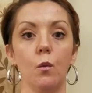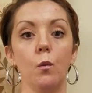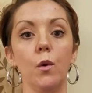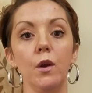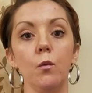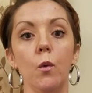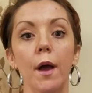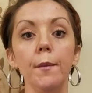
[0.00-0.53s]

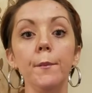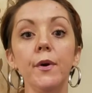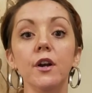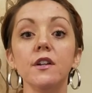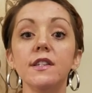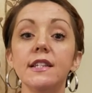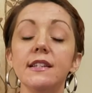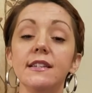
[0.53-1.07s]
When one
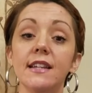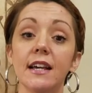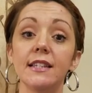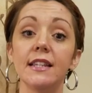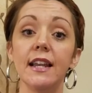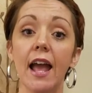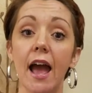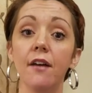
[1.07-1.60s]
person
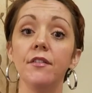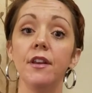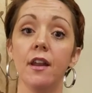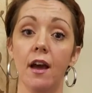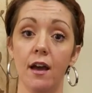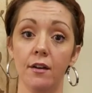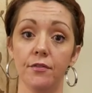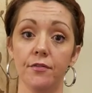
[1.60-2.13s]
doesn't have
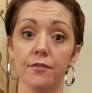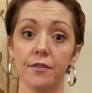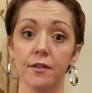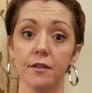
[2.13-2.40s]
enough,